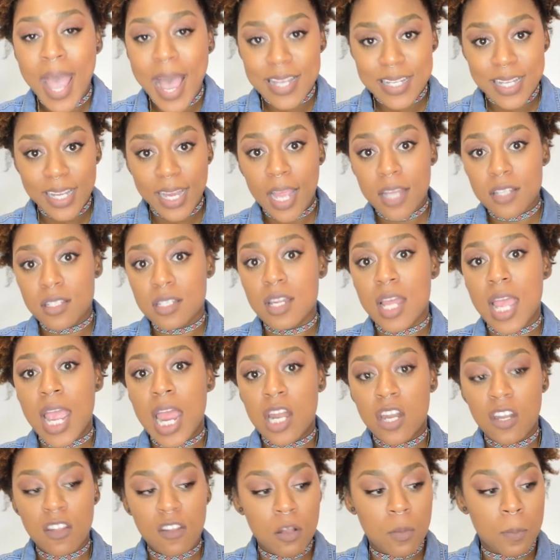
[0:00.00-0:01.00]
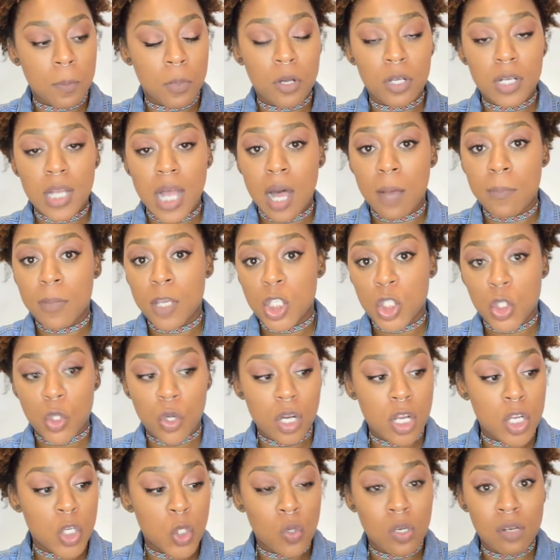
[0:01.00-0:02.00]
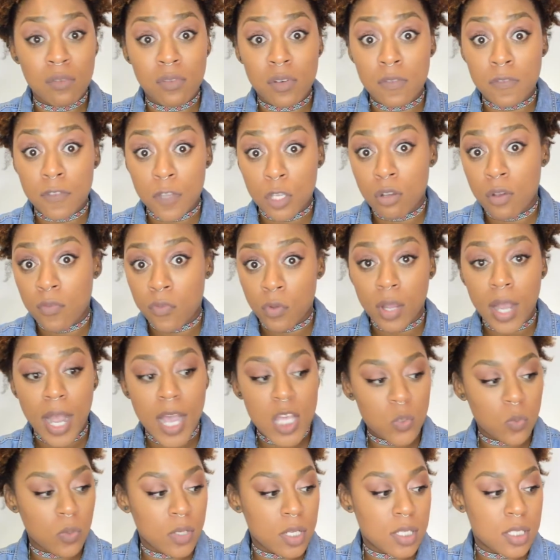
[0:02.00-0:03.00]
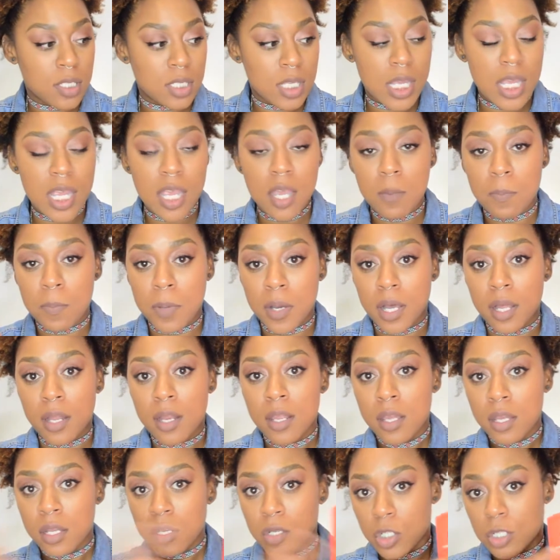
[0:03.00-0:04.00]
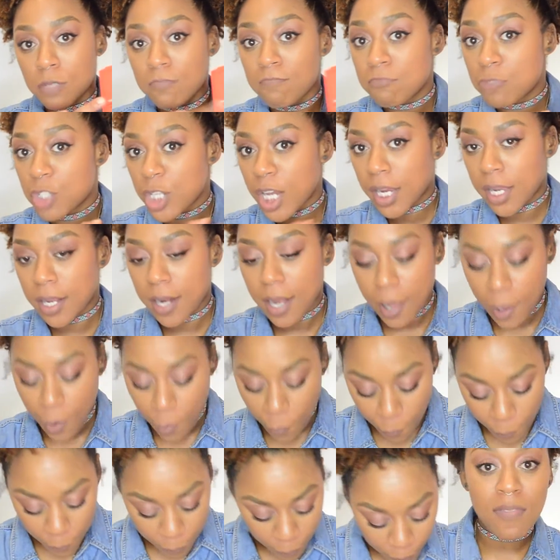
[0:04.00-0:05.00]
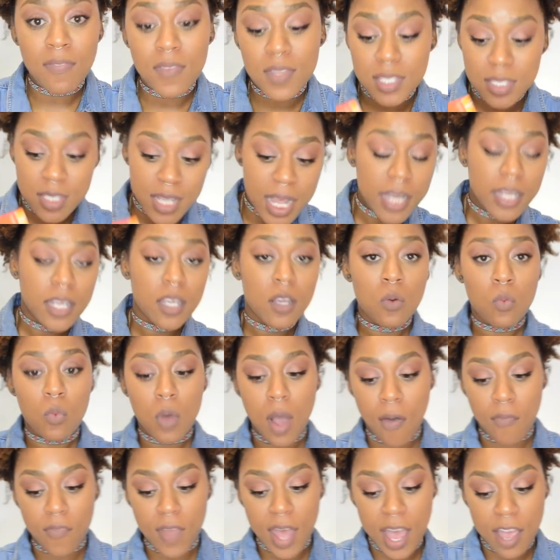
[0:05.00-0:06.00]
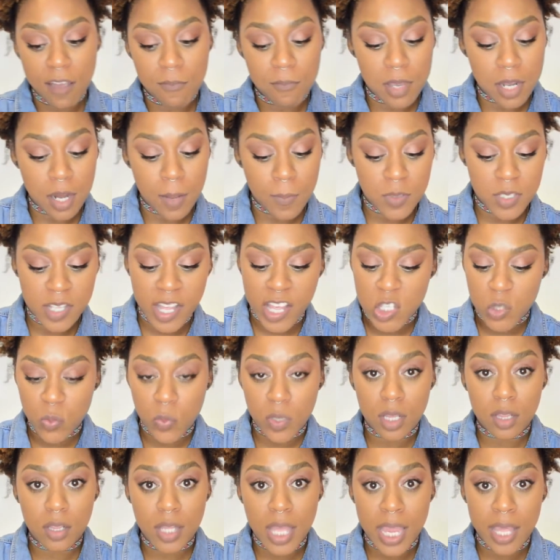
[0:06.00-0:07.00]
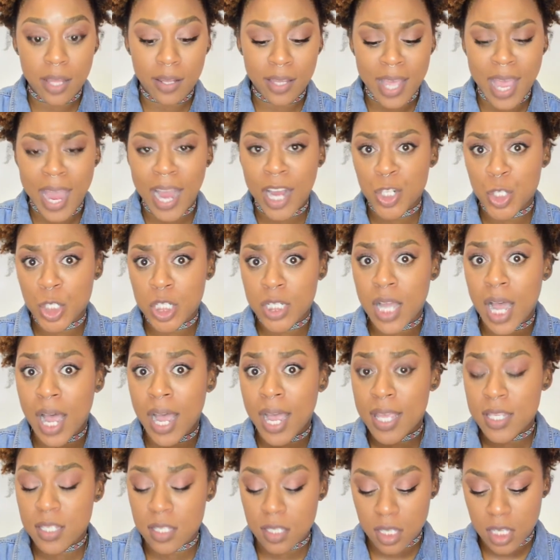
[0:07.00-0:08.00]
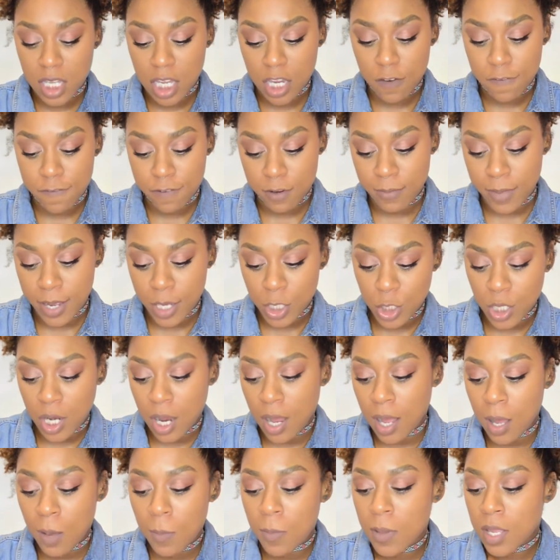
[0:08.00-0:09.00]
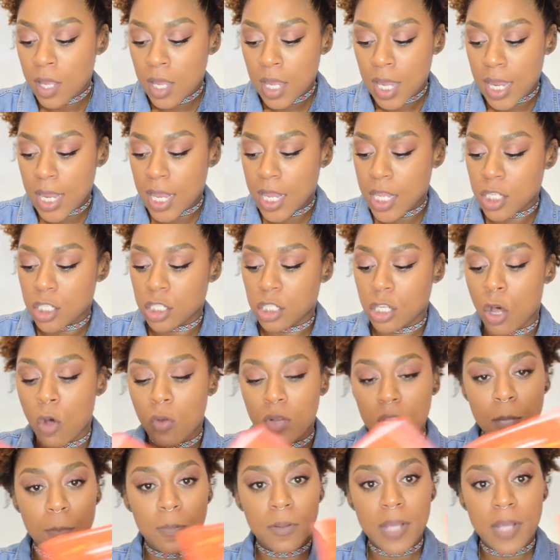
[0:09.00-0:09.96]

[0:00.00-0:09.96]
As I get to the end of the book, I'll be sure to do a review if you guys want to see it, but check it out. And the second one that I've been obsessed with lately, I actually got as a gift from my job, is Lonely